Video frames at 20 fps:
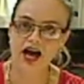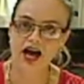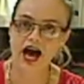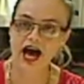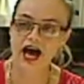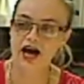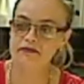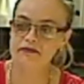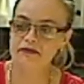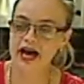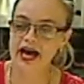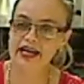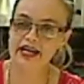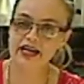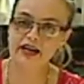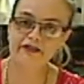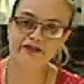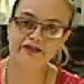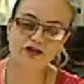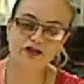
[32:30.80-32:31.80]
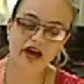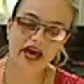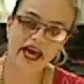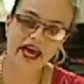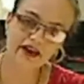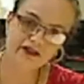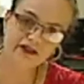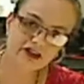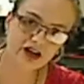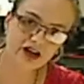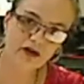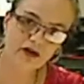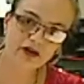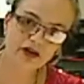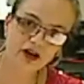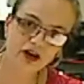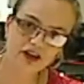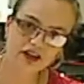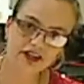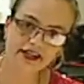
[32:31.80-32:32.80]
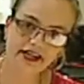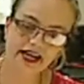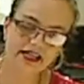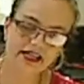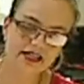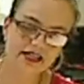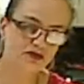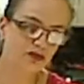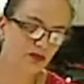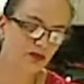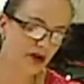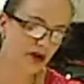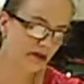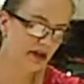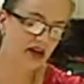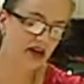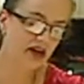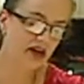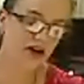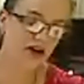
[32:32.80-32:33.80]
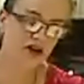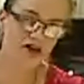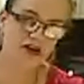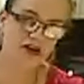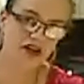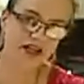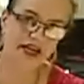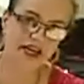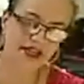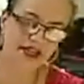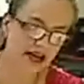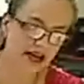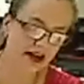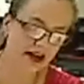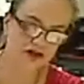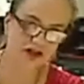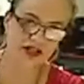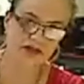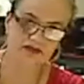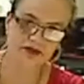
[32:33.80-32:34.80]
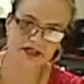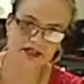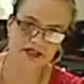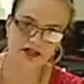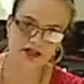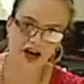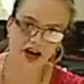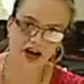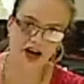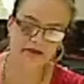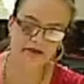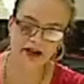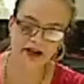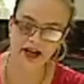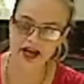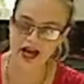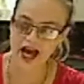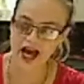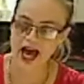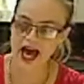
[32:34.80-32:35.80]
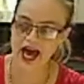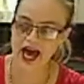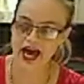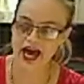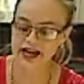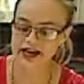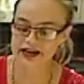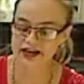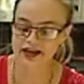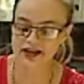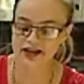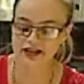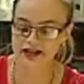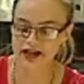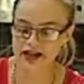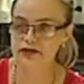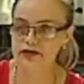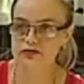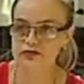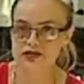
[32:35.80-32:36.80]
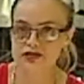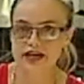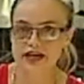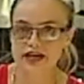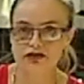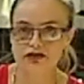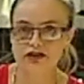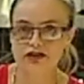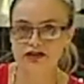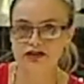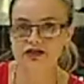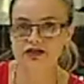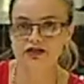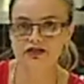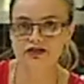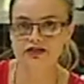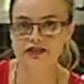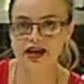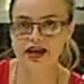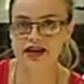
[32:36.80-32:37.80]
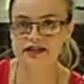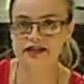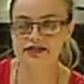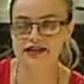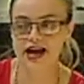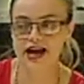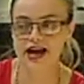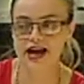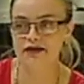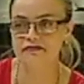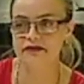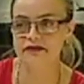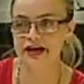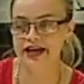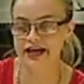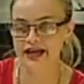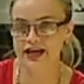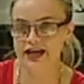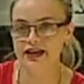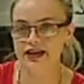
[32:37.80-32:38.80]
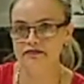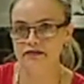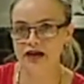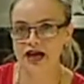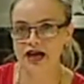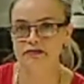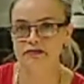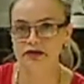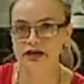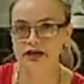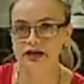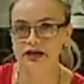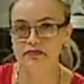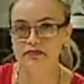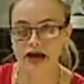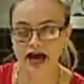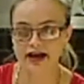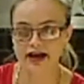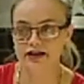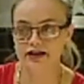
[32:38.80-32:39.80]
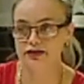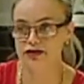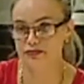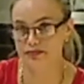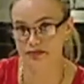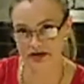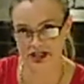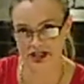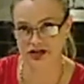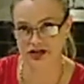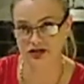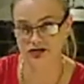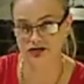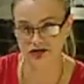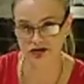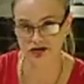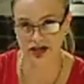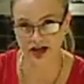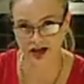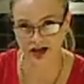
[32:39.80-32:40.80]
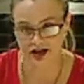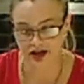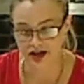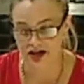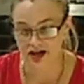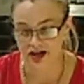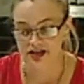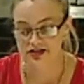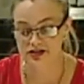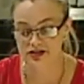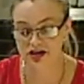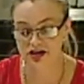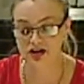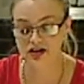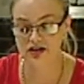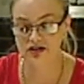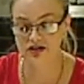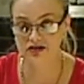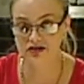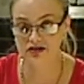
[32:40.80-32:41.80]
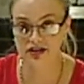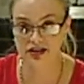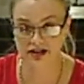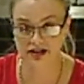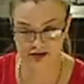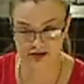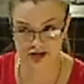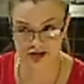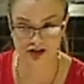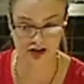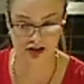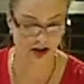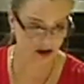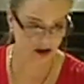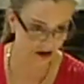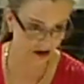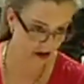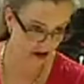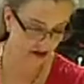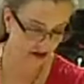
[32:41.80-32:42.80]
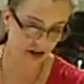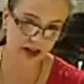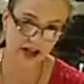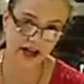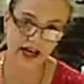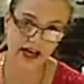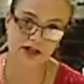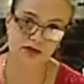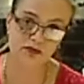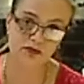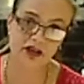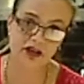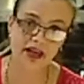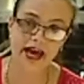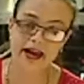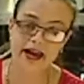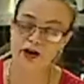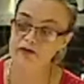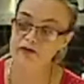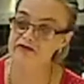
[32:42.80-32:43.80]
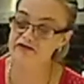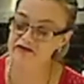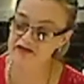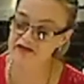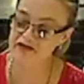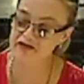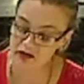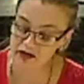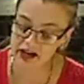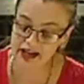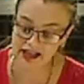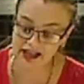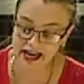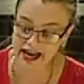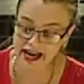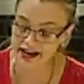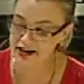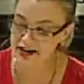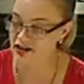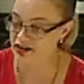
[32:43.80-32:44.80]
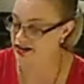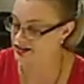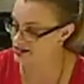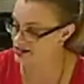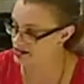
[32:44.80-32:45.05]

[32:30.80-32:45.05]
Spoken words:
And if you ever go on holidays, we went on holidays at Christmas time, and Lee will tell you that he made me pack the pressure cooker to go on holidays with, and I'm very glad, and I